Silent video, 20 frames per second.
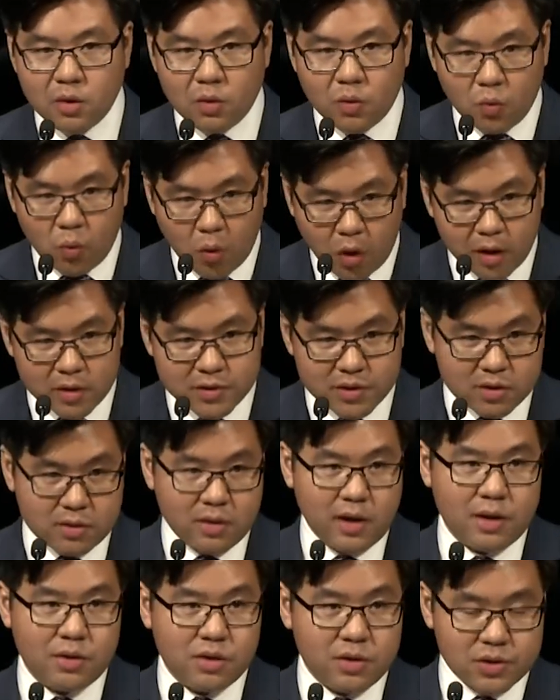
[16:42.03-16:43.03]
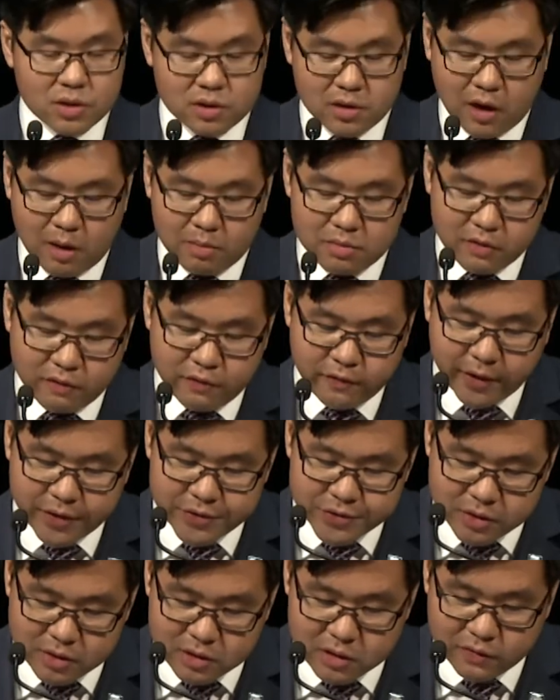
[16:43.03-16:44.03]
was at this time to
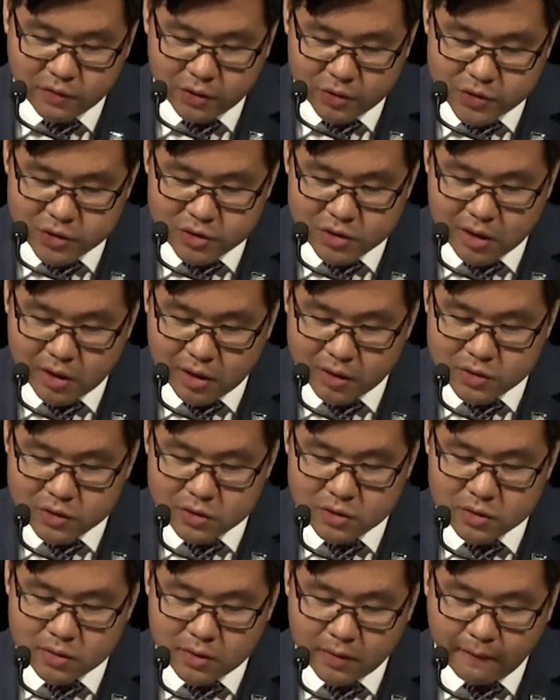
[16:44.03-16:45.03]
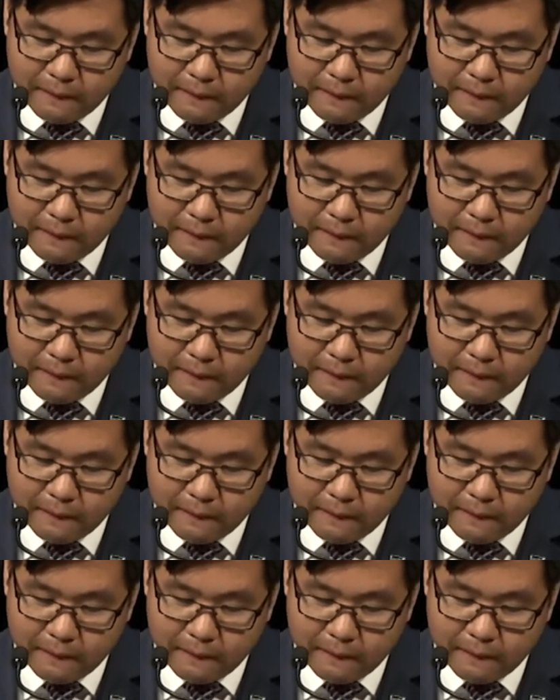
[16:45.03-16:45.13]
face its first test.